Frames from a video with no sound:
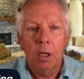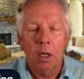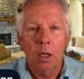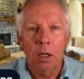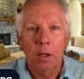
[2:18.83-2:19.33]

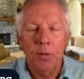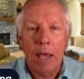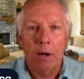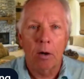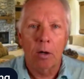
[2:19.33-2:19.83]

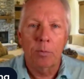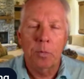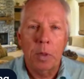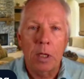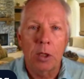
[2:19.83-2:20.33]
that are
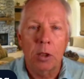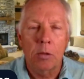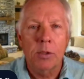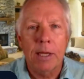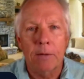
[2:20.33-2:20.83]
being
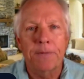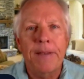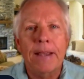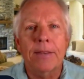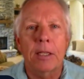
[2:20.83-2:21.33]
used that
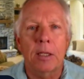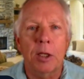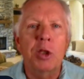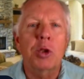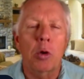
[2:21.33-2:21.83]
affect
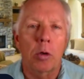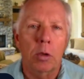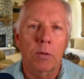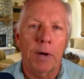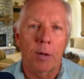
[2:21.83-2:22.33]
the
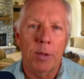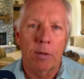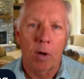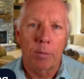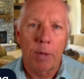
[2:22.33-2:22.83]
internal
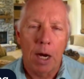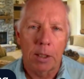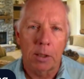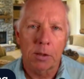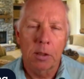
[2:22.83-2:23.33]
environment of our
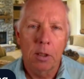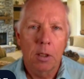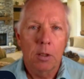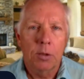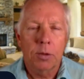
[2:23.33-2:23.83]
bodies.
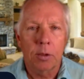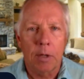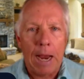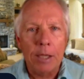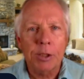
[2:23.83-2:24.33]
So
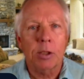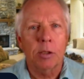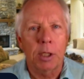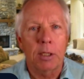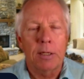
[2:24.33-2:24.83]
they're
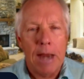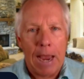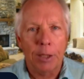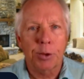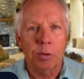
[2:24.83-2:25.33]
actually
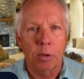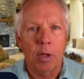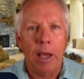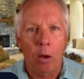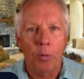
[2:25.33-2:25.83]
natural
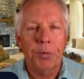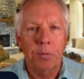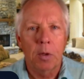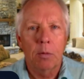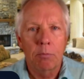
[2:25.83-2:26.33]
health
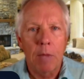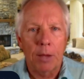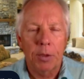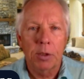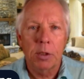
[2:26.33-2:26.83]

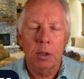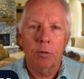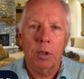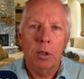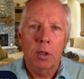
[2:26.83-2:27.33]
methods.
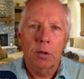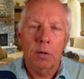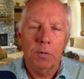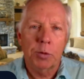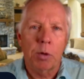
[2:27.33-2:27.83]

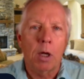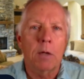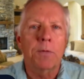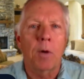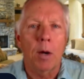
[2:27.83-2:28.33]
The
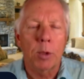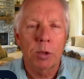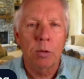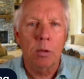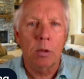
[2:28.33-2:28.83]
drug and
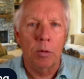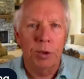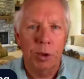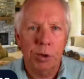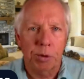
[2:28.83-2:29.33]
pharmaceutical
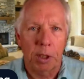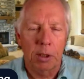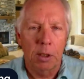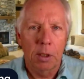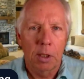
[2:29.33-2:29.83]

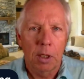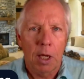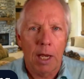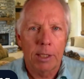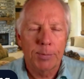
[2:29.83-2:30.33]
industry
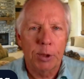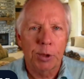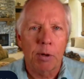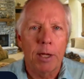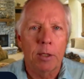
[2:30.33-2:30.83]
has been
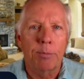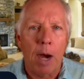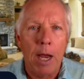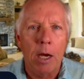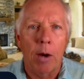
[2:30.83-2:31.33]
trying to
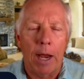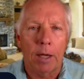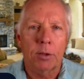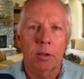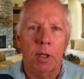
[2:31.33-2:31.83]

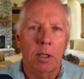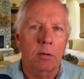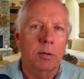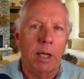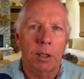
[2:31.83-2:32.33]
biohack. So
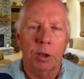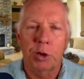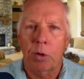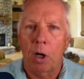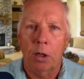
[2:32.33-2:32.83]
you take a
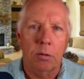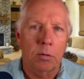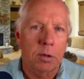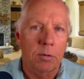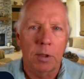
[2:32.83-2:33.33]
drug, you
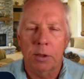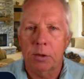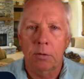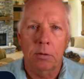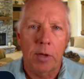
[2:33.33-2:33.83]
do this,
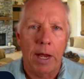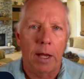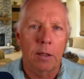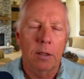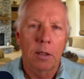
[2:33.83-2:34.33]
you do
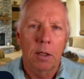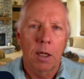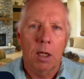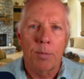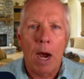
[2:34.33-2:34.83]
that,
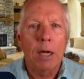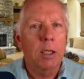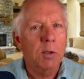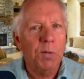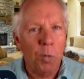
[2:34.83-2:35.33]
and the body
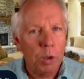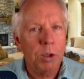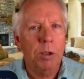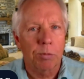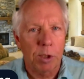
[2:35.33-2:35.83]
is
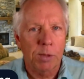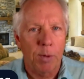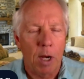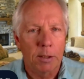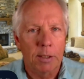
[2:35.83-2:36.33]
forced to
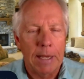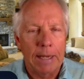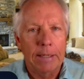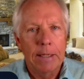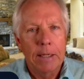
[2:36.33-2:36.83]
respond to
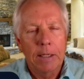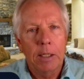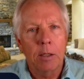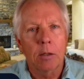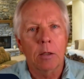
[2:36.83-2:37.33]
that.
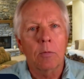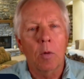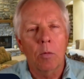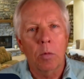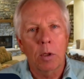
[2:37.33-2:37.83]
Here,
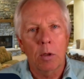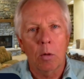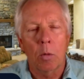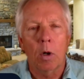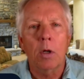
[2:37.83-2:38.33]
when we are
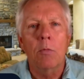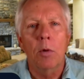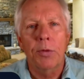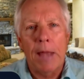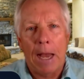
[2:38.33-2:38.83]
working
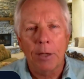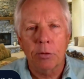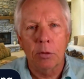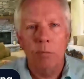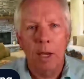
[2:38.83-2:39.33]
with
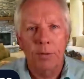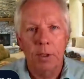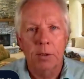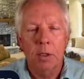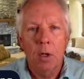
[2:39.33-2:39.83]
natural
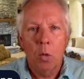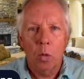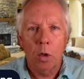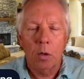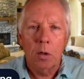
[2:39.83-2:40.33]
methods,
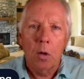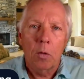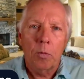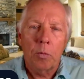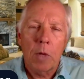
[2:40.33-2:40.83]
we're
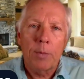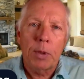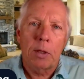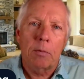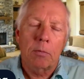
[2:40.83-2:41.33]
might
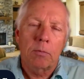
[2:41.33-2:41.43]
be